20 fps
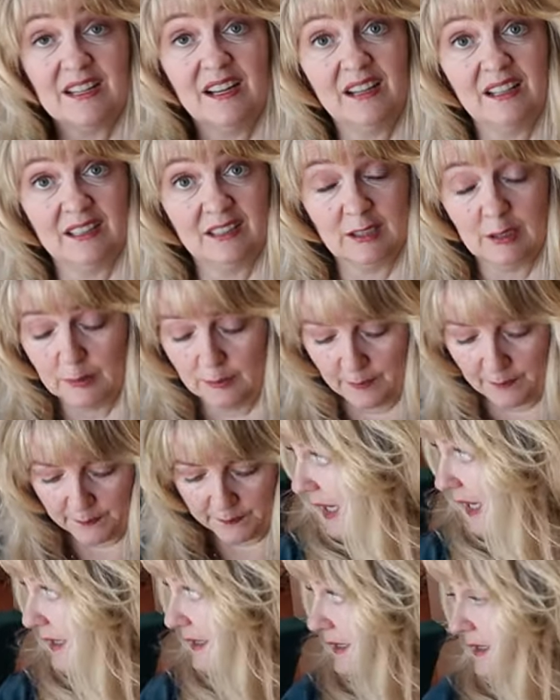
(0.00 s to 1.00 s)
done.
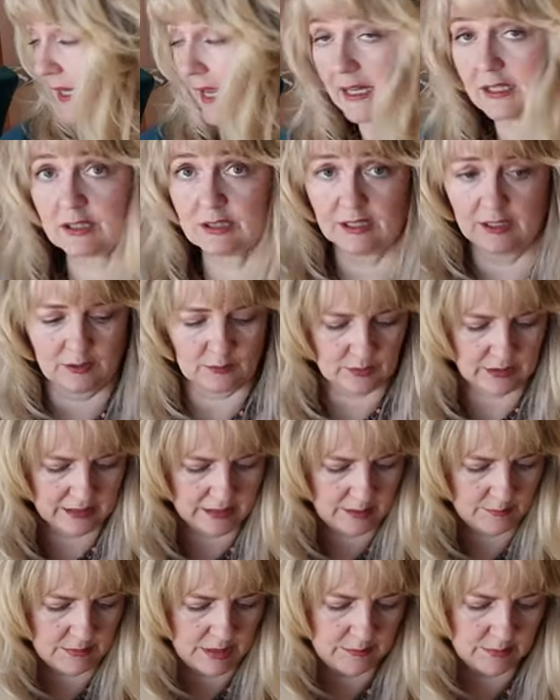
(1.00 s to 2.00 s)
I actually
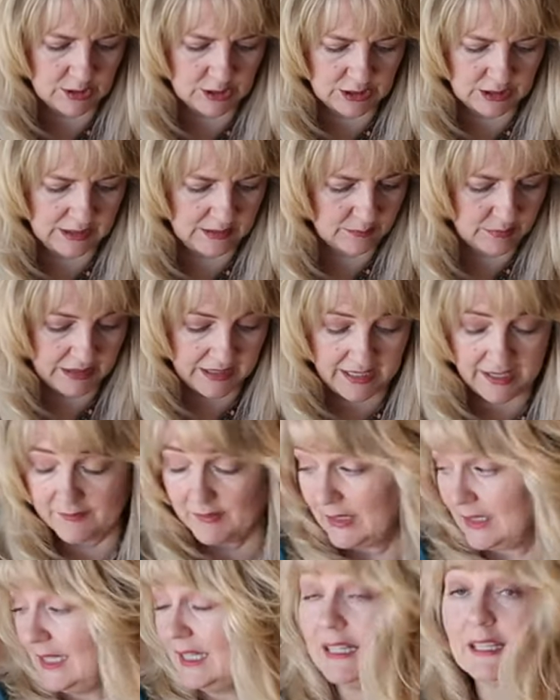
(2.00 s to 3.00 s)
threaded up my machine, but I
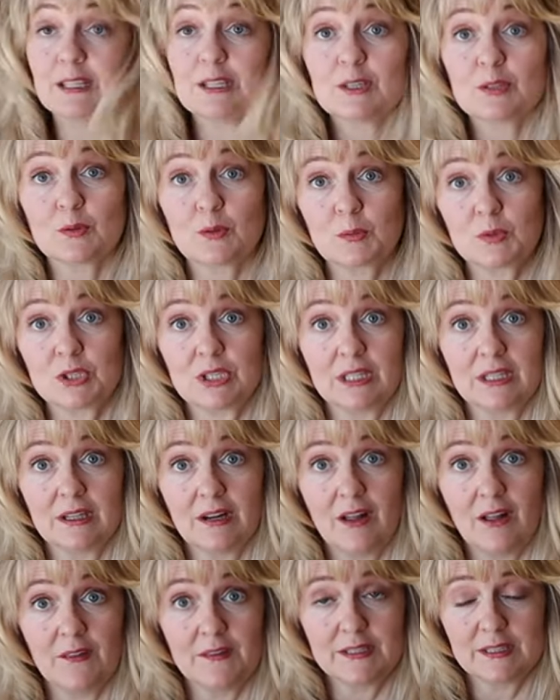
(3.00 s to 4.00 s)
haven't needed the sewing machine at
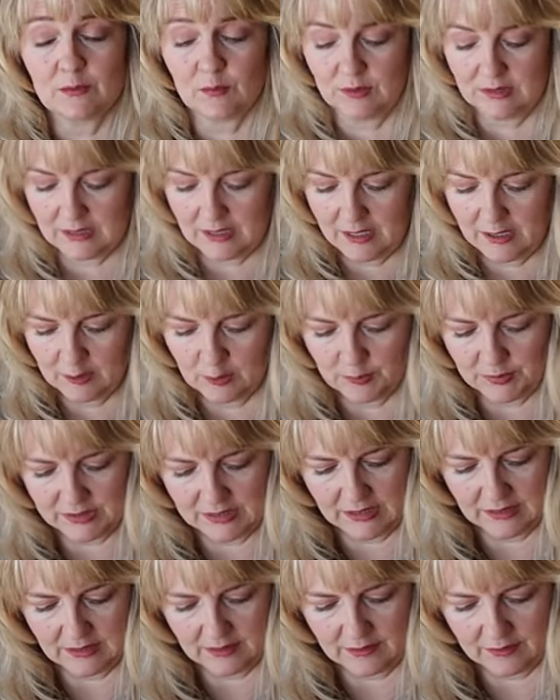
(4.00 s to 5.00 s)
all. This was one hundred
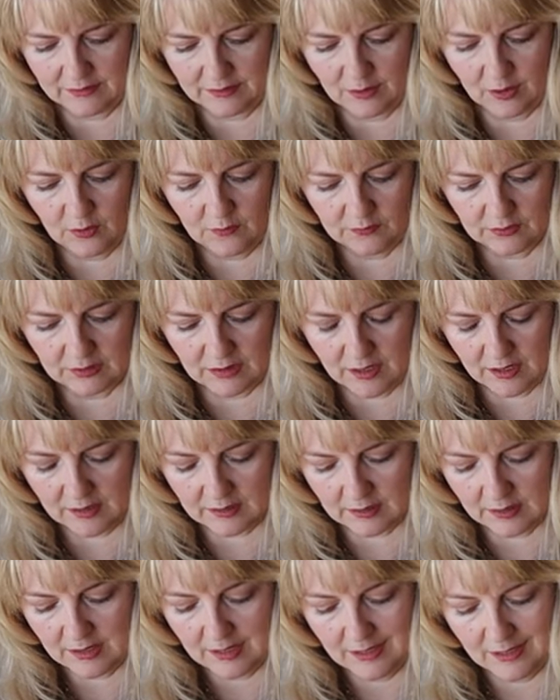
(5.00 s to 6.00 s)
percent done on the
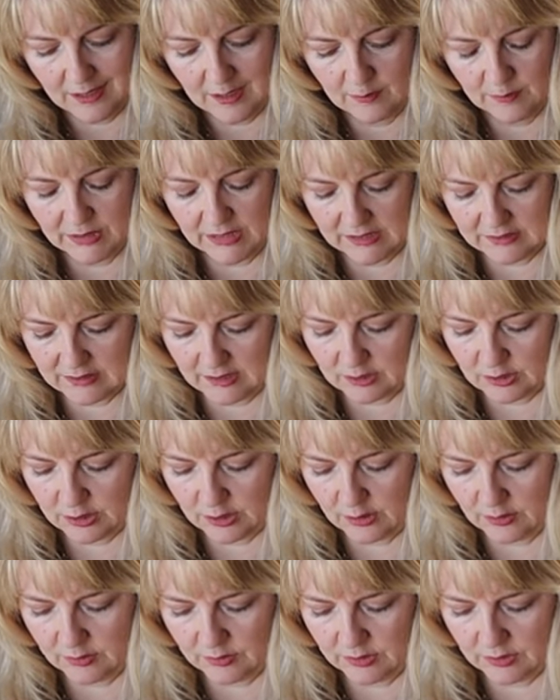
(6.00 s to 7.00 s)
overlock because I
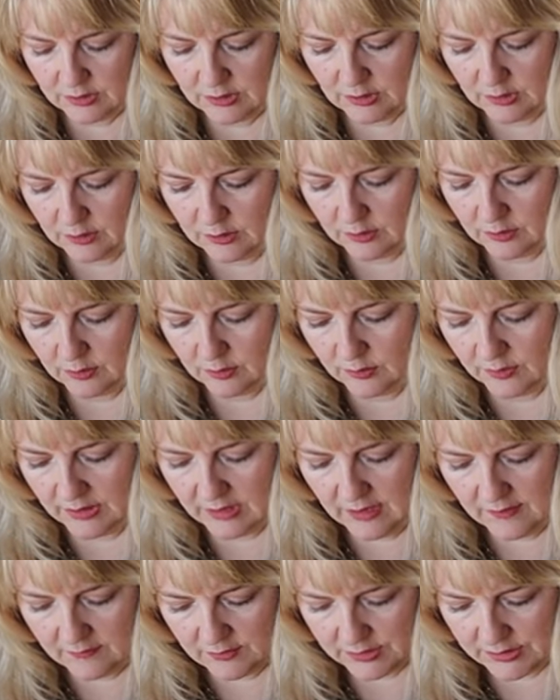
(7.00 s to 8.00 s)
chose to do the
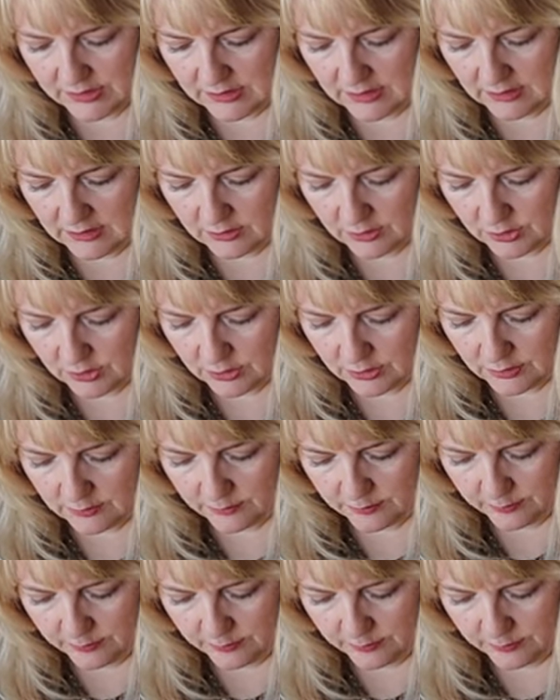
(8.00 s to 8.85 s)
cover stitch.